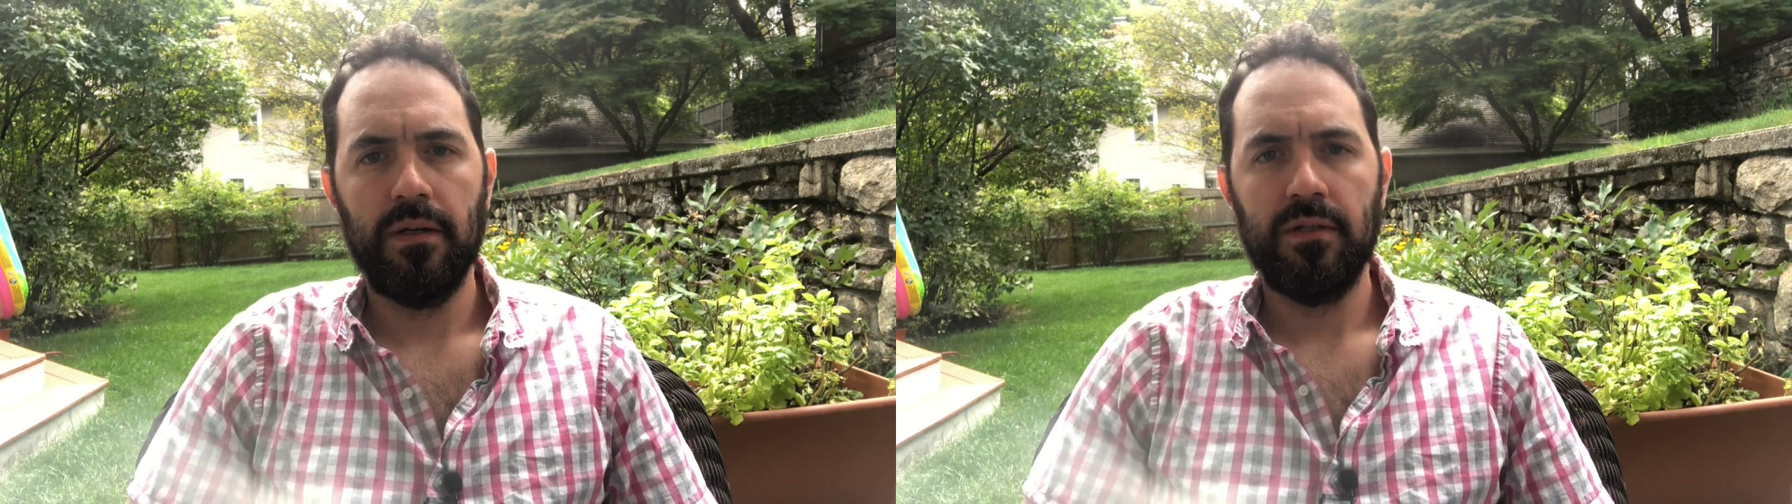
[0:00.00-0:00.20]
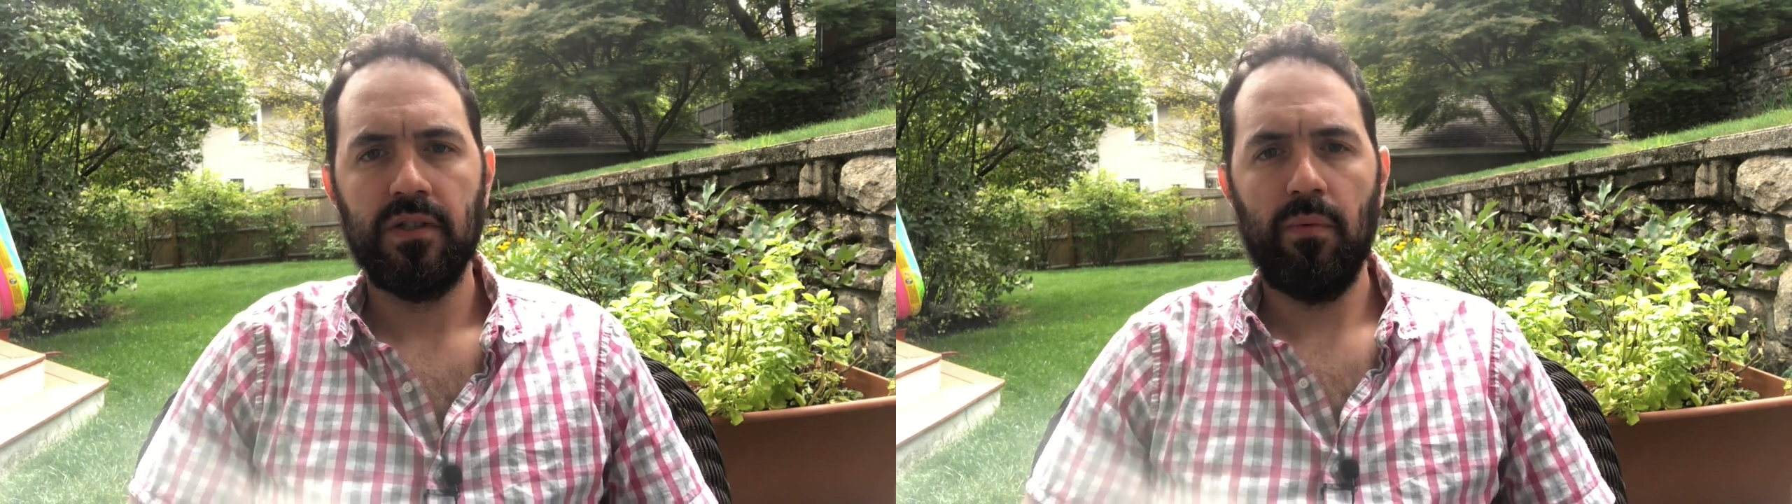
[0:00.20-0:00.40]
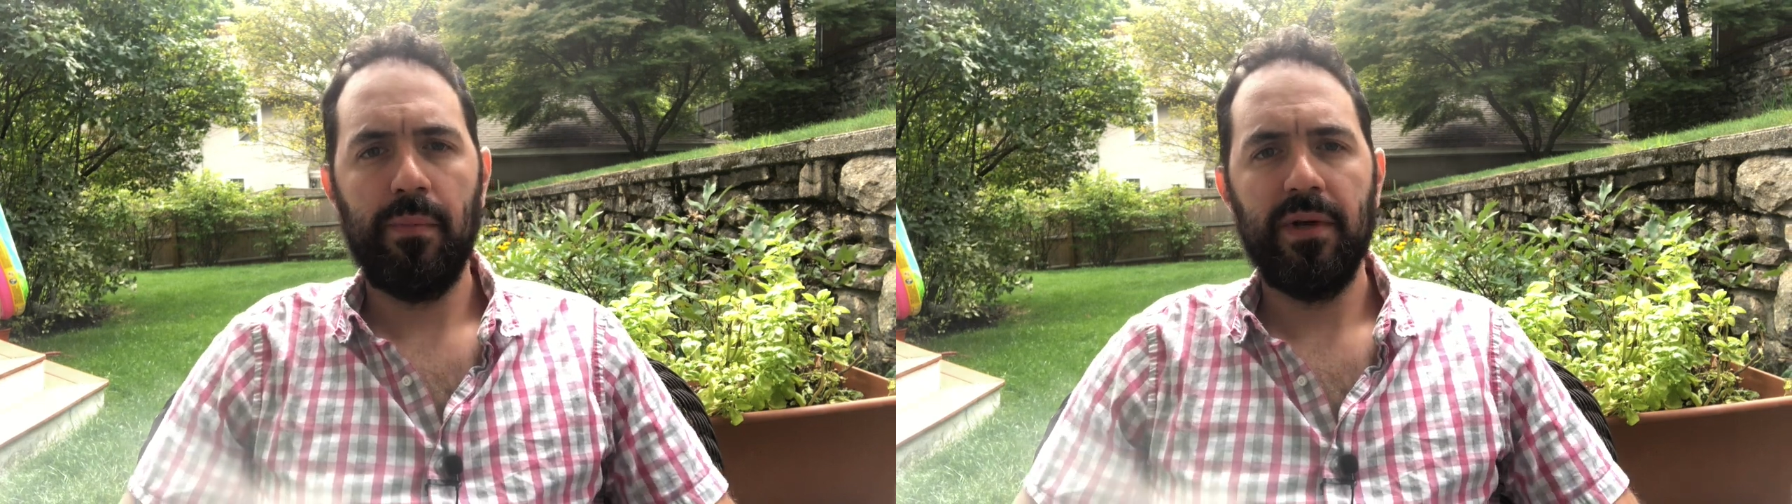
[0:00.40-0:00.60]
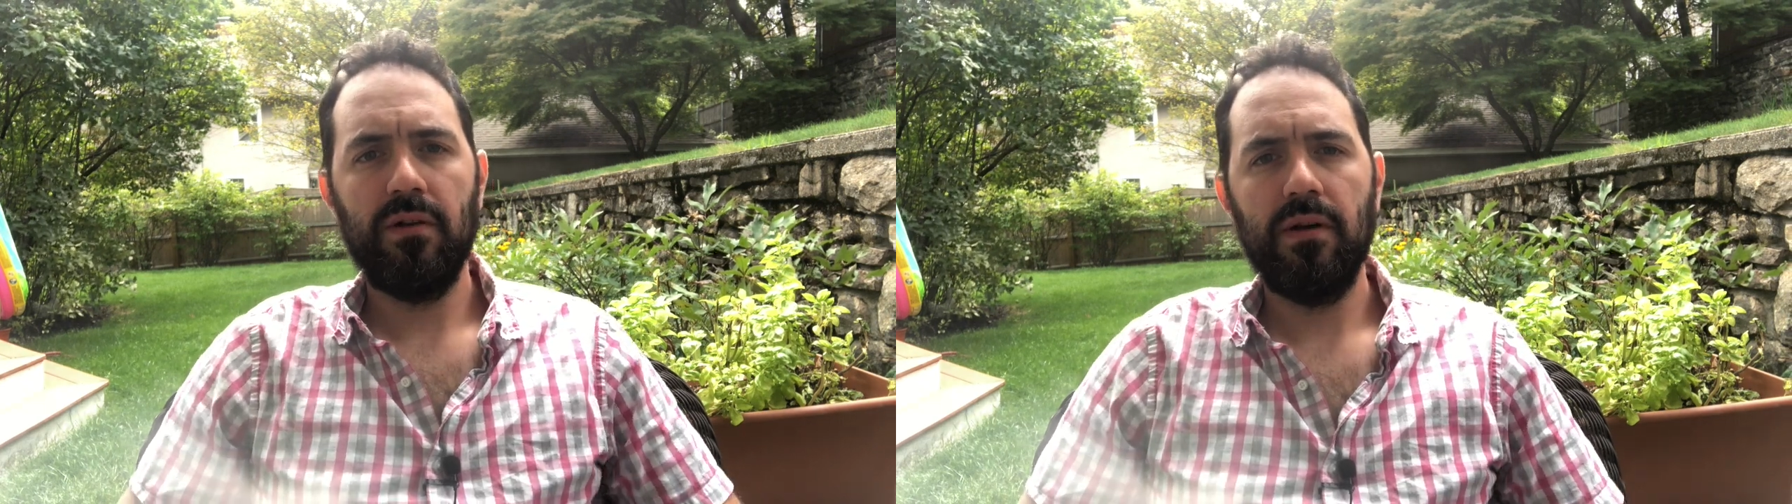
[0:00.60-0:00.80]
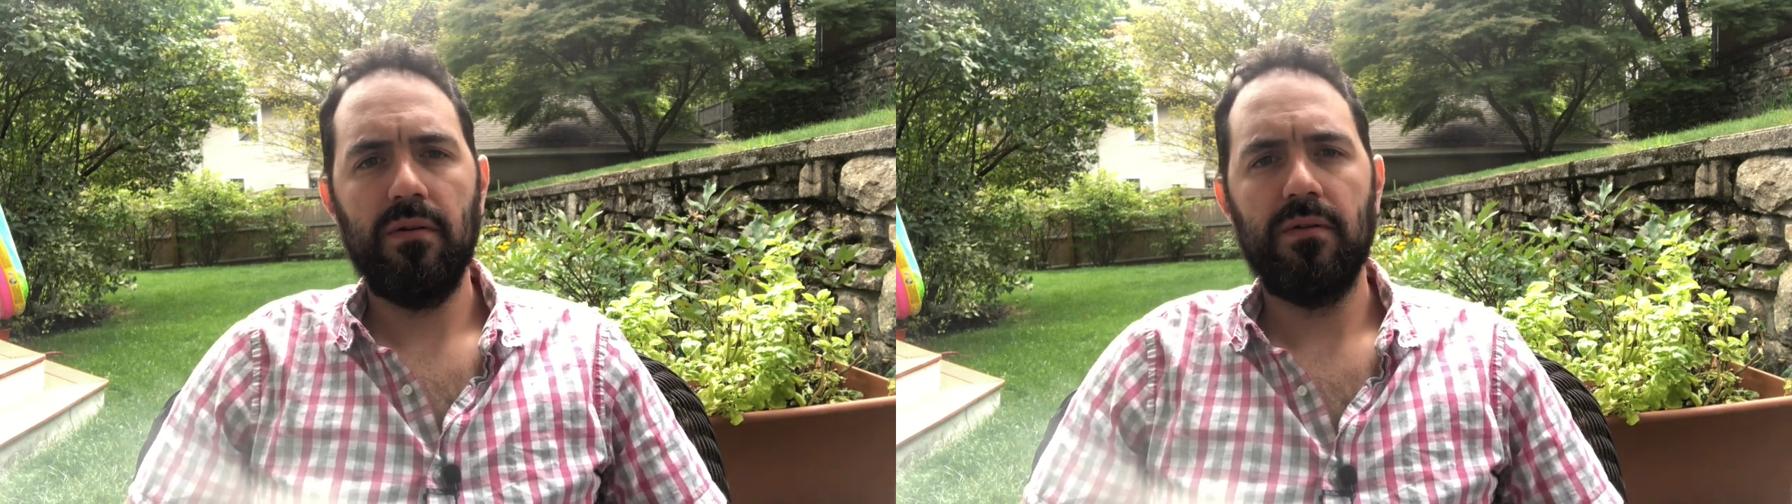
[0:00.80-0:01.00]
So when we
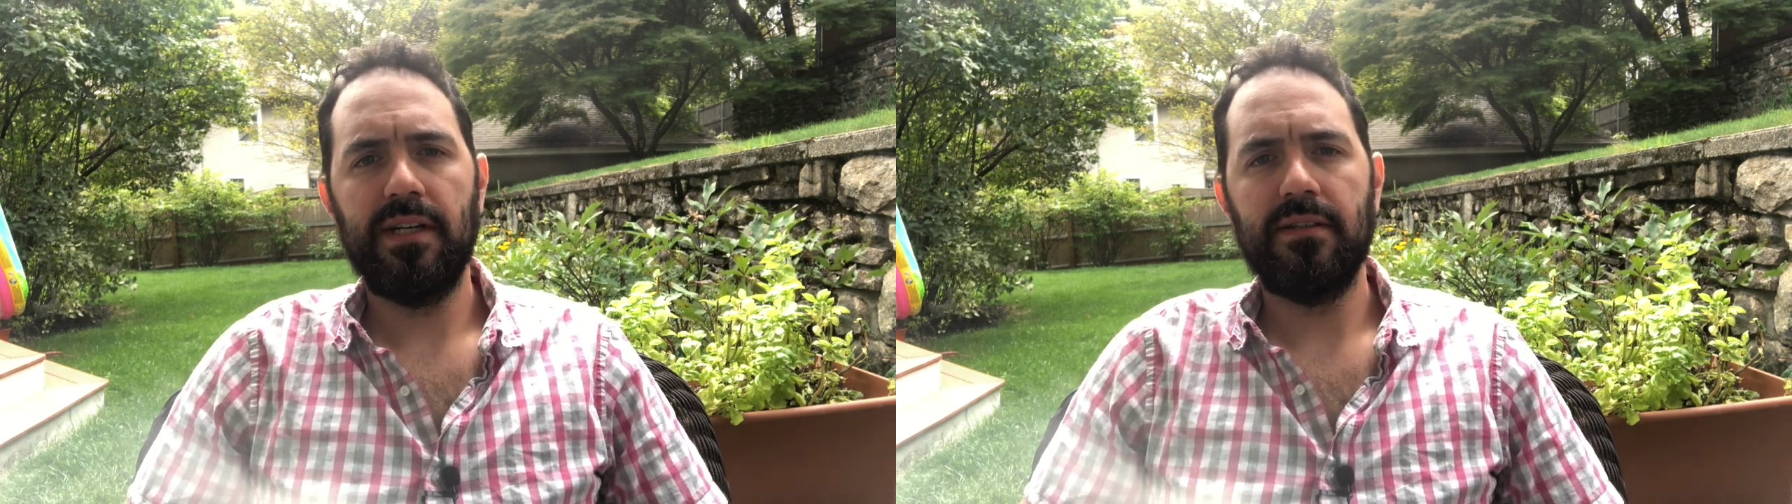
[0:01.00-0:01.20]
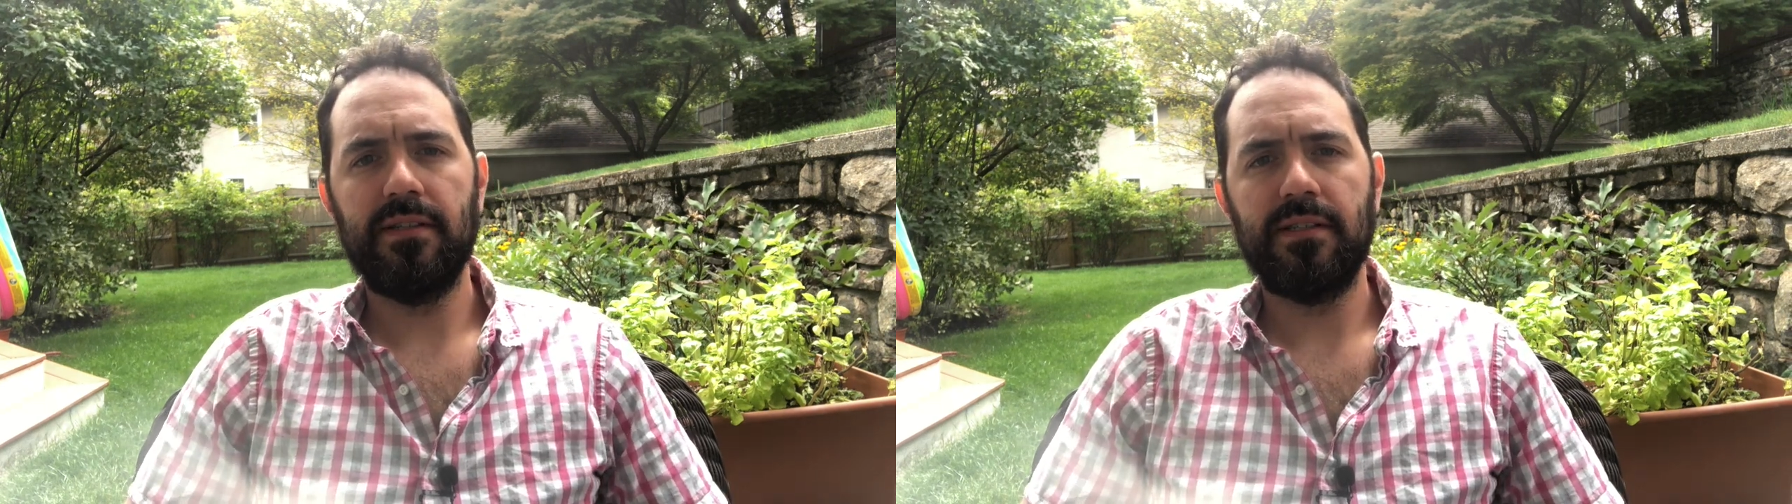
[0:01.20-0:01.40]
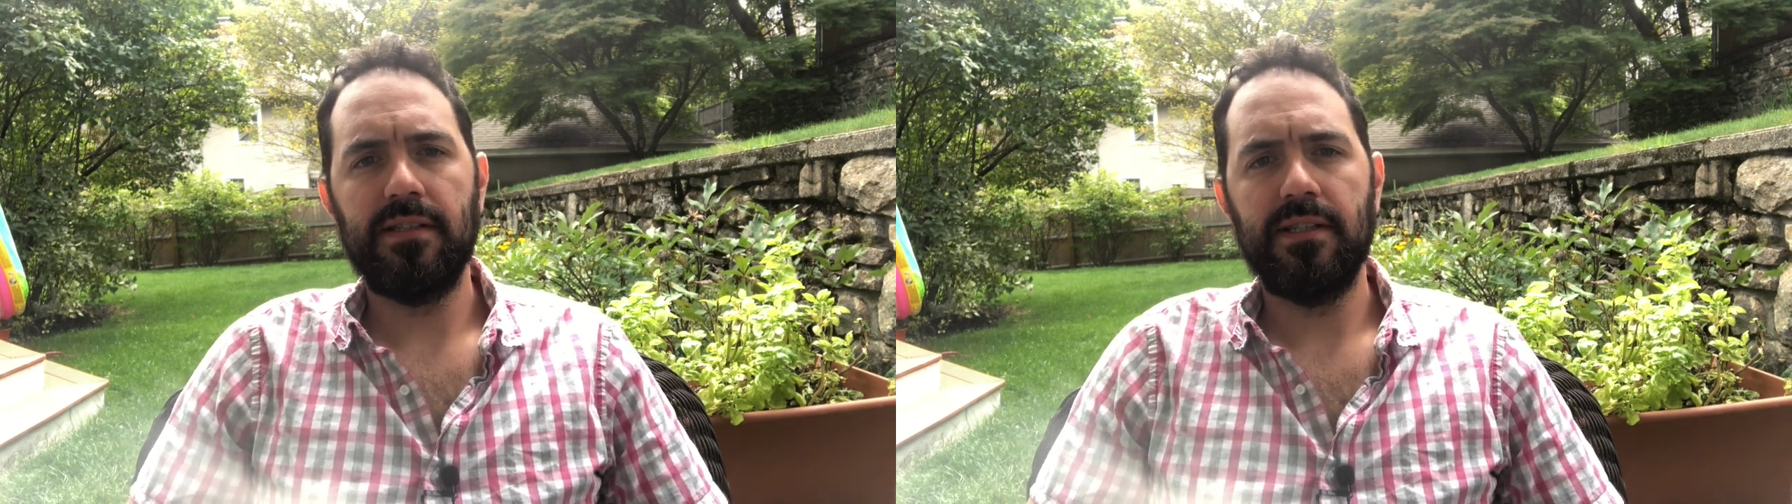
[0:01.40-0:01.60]
look at Old English,